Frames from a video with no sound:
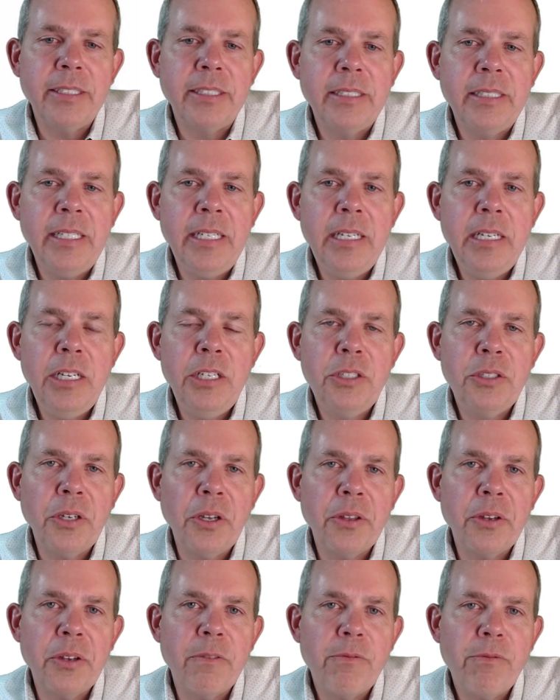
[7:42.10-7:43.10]
see each
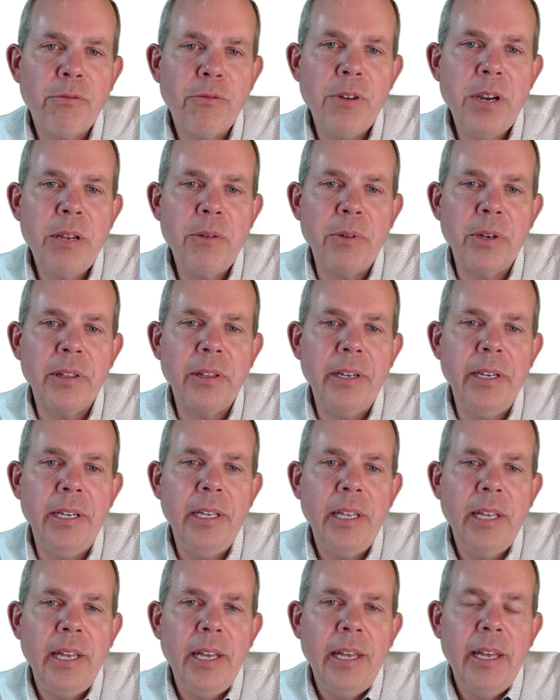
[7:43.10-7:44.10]
other frequently.
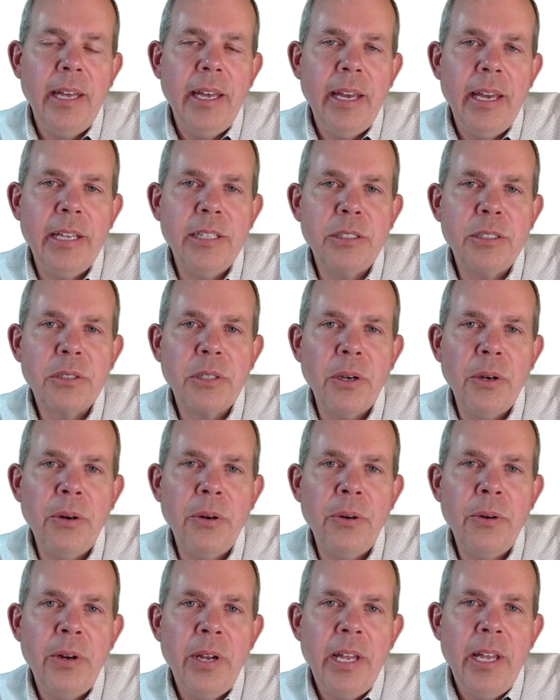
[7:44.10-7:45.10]
And
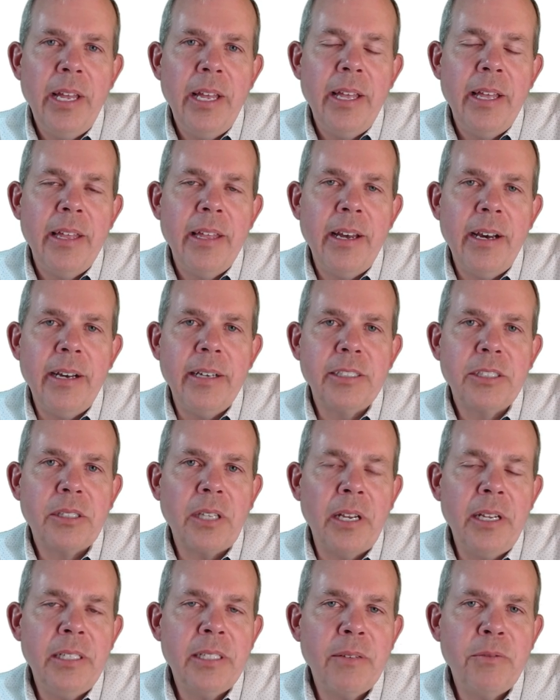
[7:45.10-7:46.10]
so
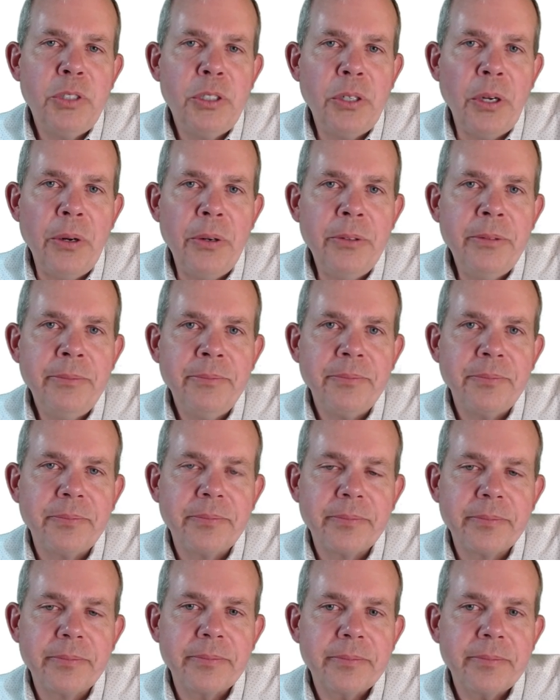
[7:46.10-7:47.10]
studies have shown
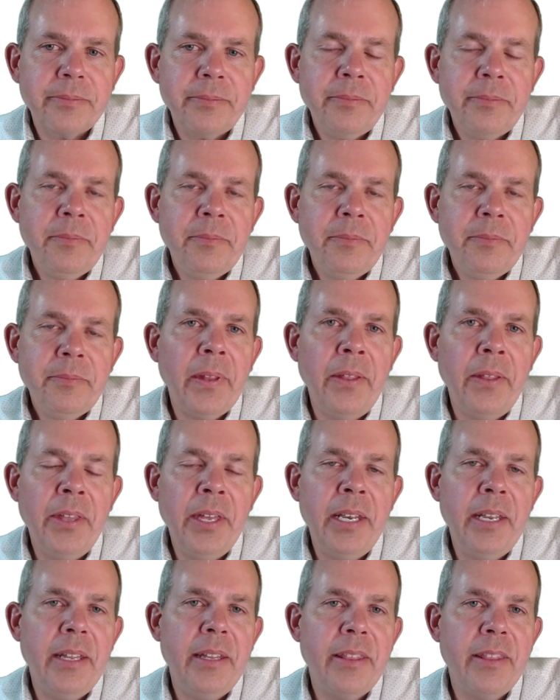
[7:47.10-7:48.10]

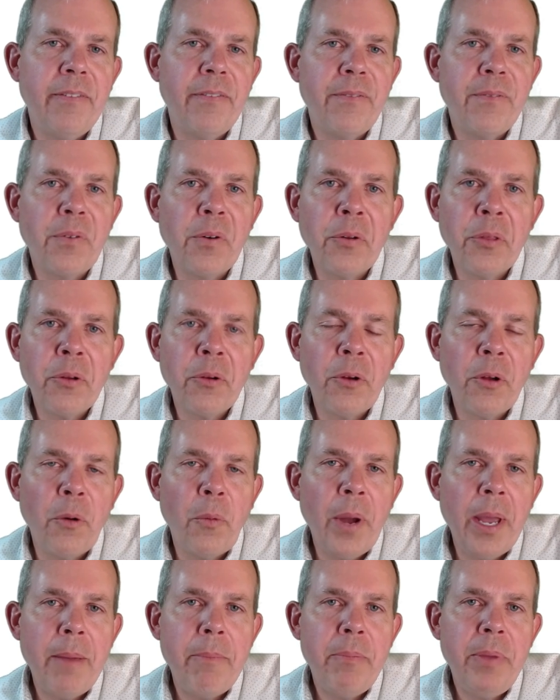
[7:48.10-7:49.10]
that the further
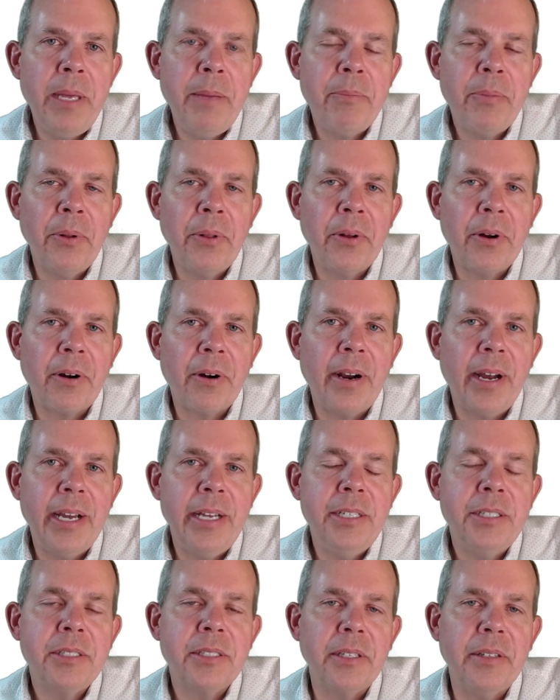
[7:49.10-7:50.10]
away people are
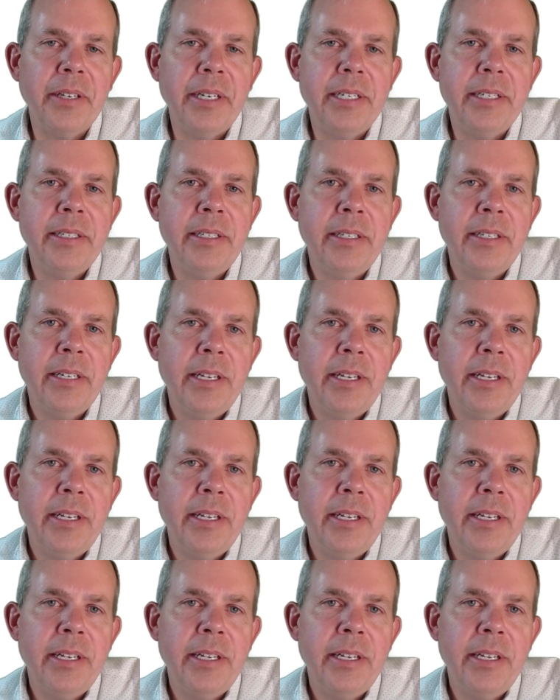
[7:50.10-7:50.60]
isolated,